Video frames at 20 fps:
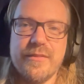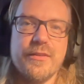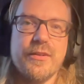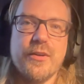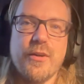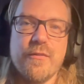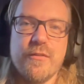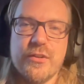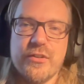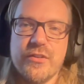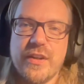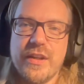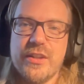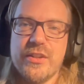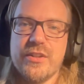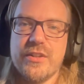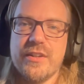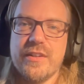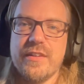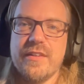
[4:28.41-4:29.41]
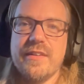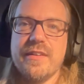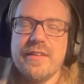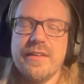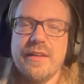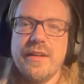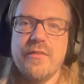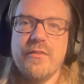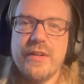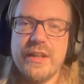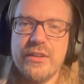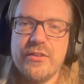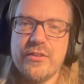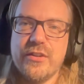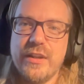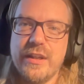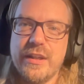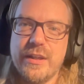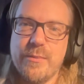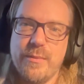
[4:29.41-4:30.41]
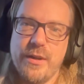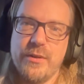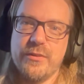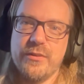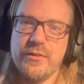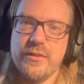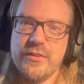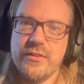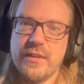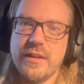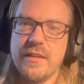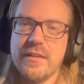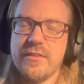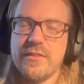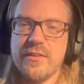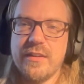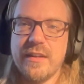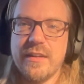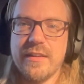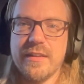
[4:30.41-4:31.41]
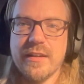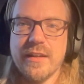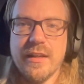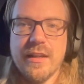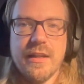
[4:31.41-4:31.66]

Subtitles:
conversation, reasoning about the results, and